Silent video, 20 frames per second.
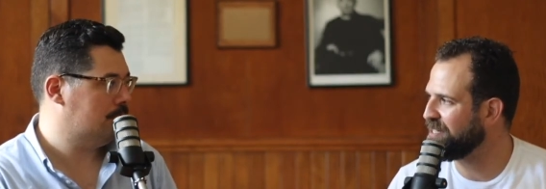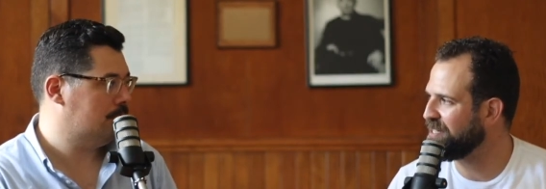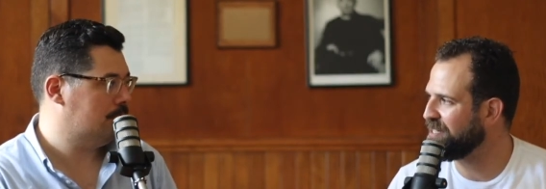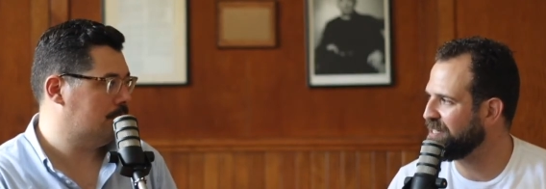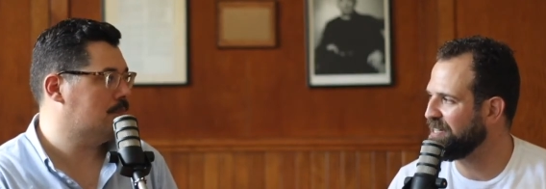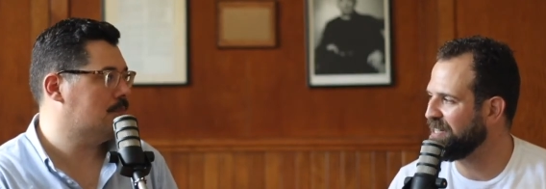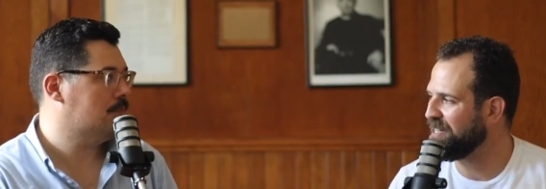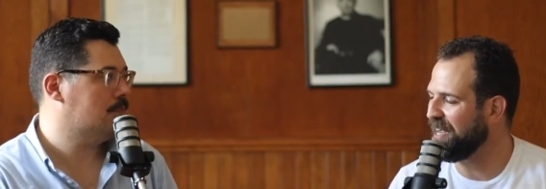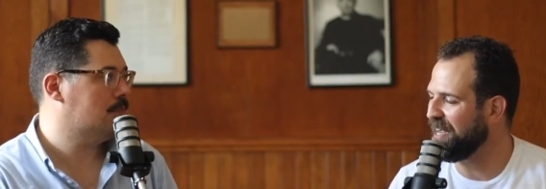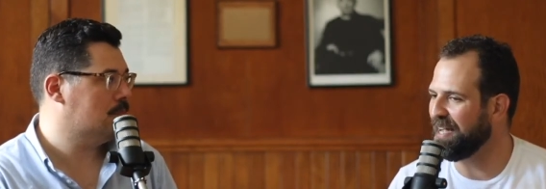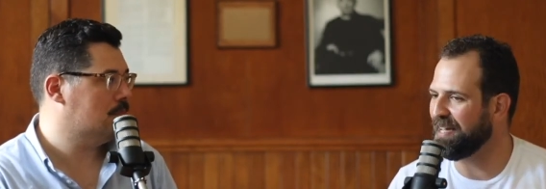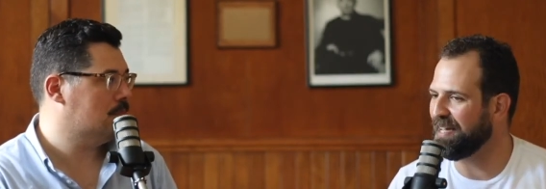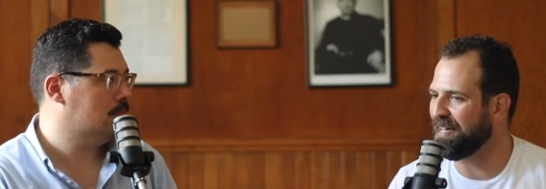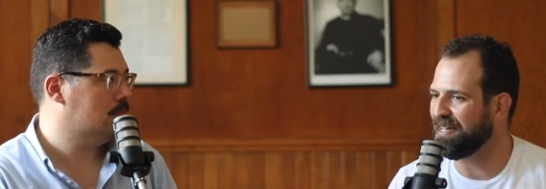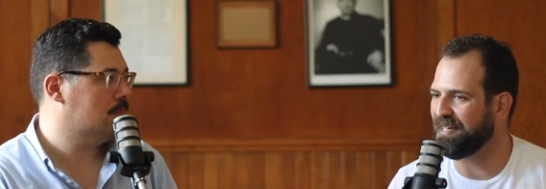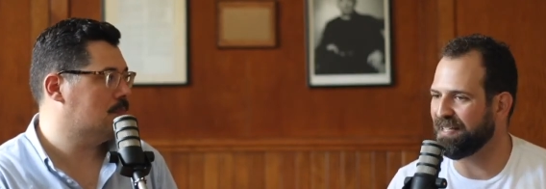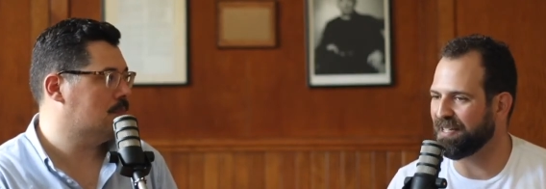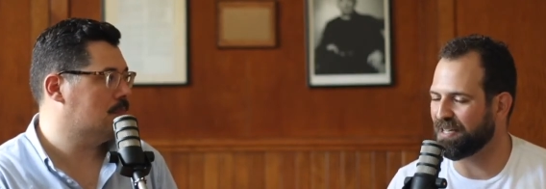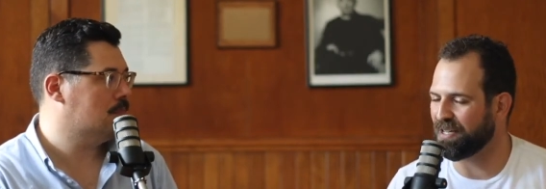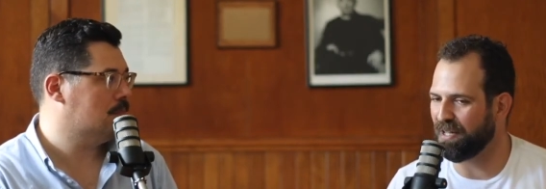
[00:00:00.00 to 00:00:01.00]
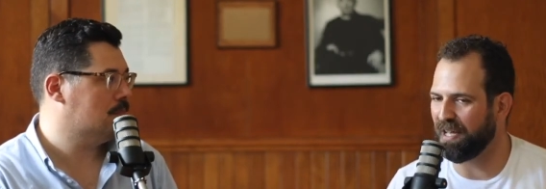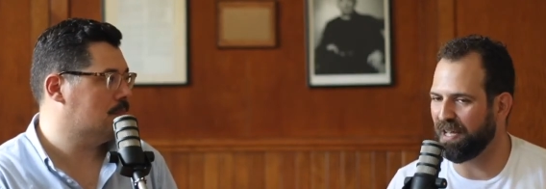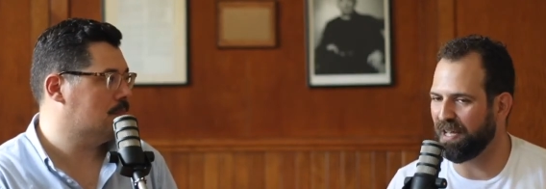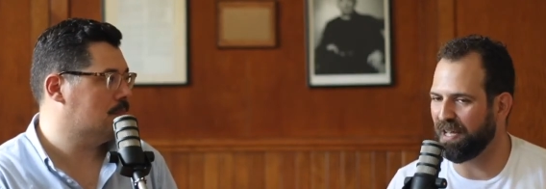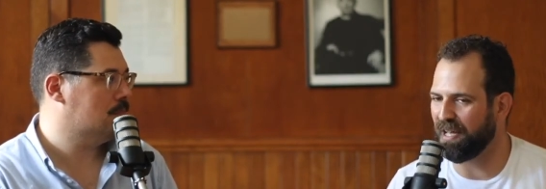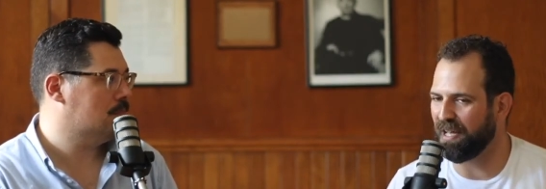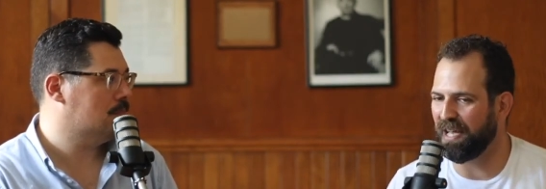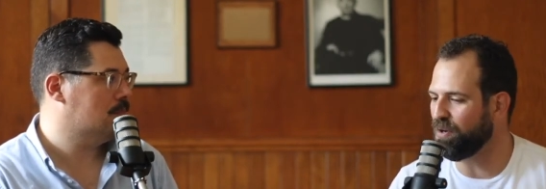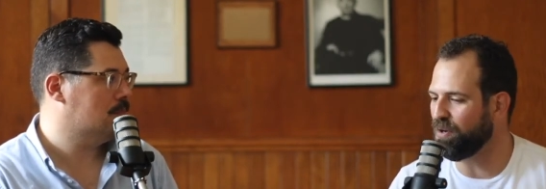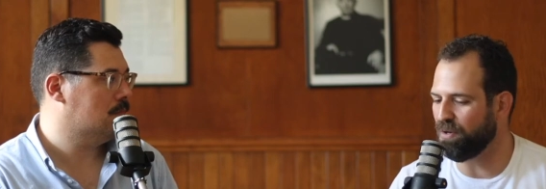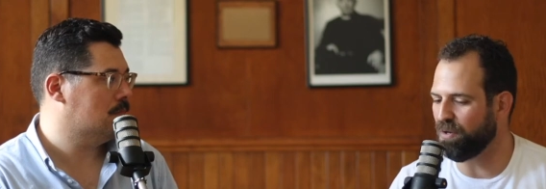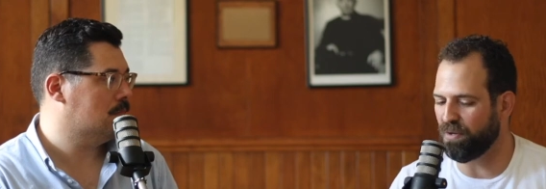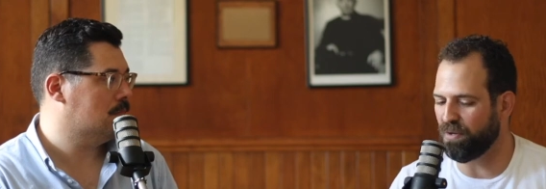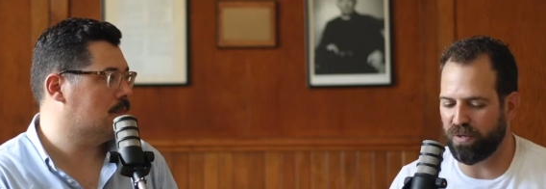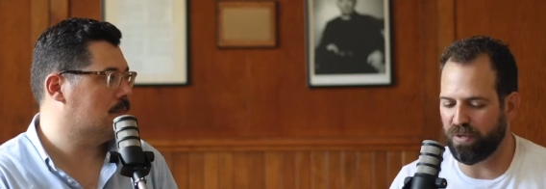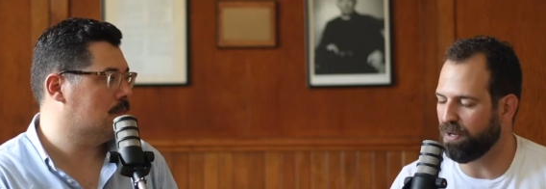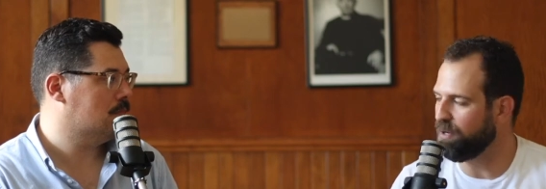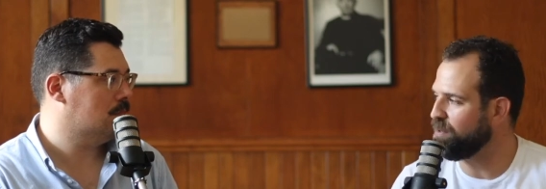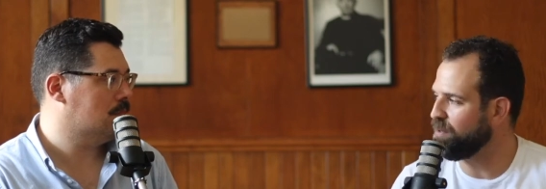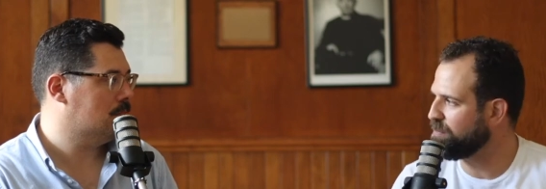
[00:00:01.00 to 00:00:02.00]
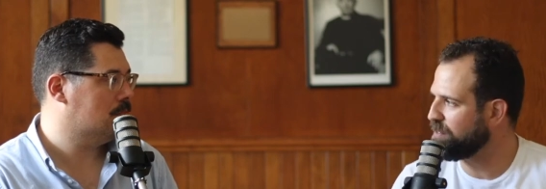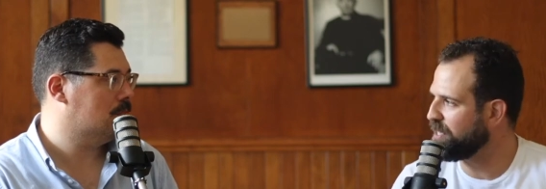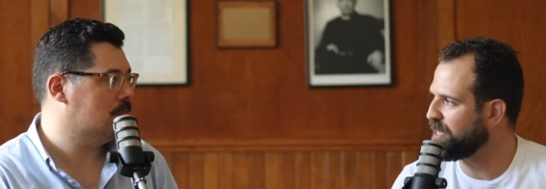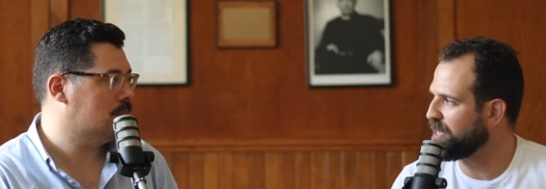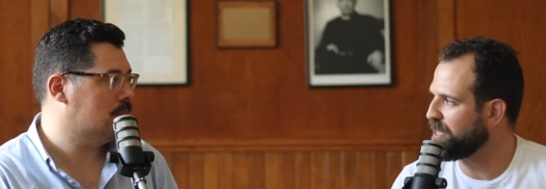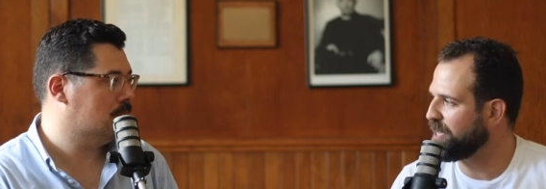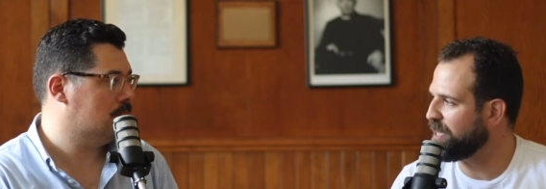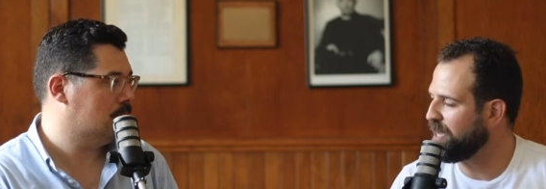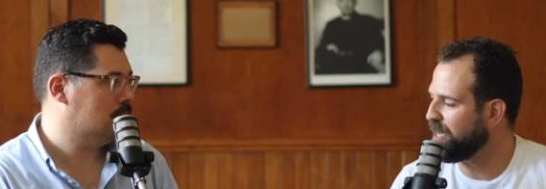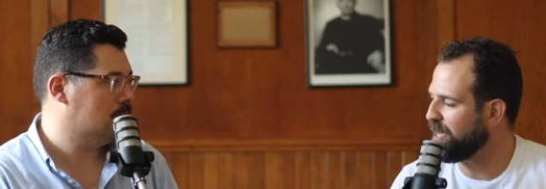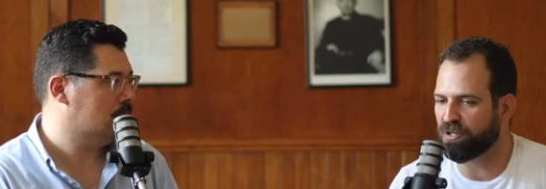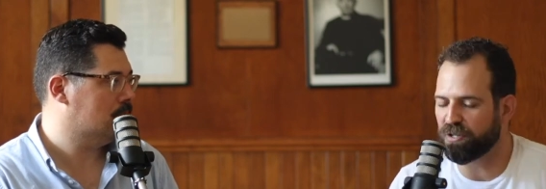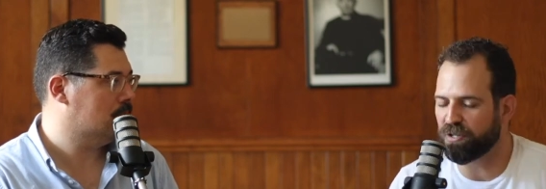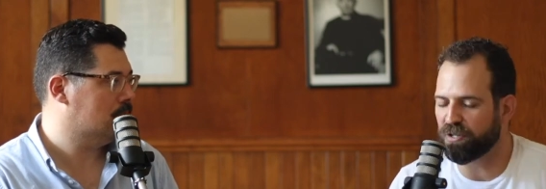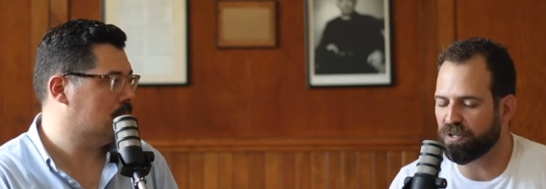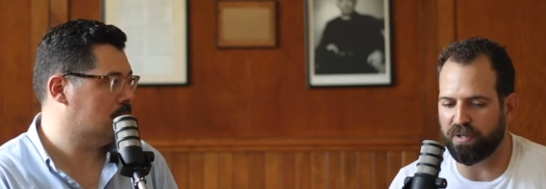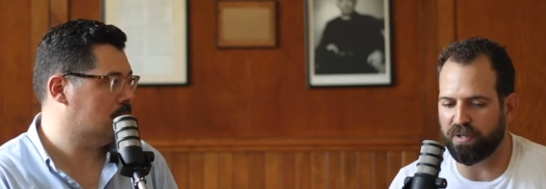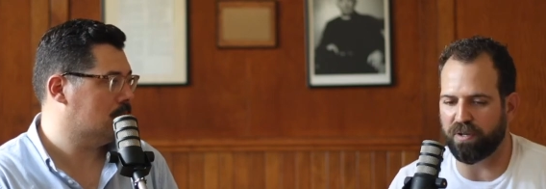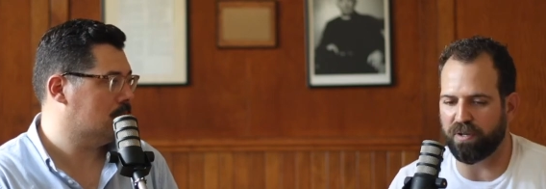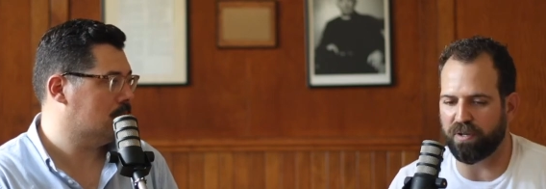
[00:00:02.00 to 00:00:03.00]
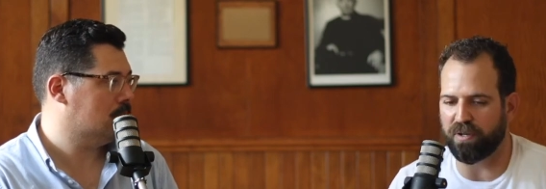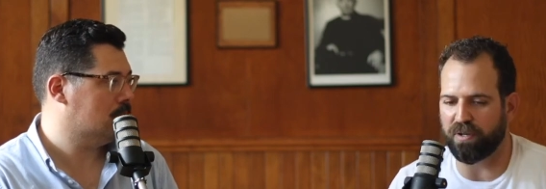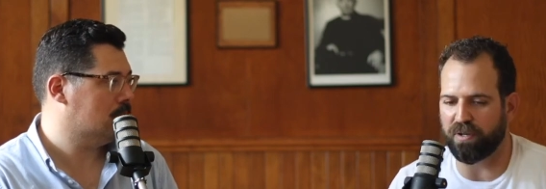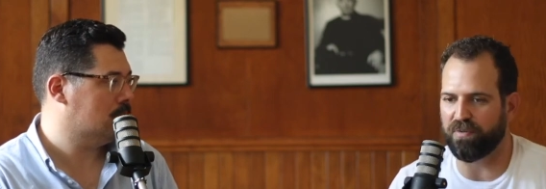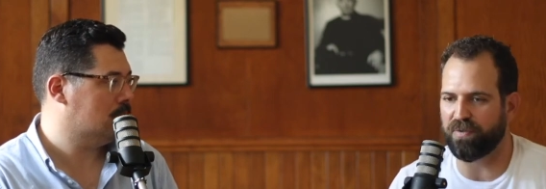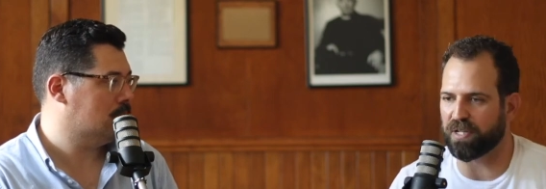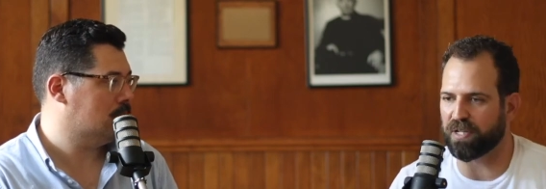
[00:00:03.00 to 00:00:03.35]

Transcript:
Speaker 1: and the and you know you know like I'm sure you know that the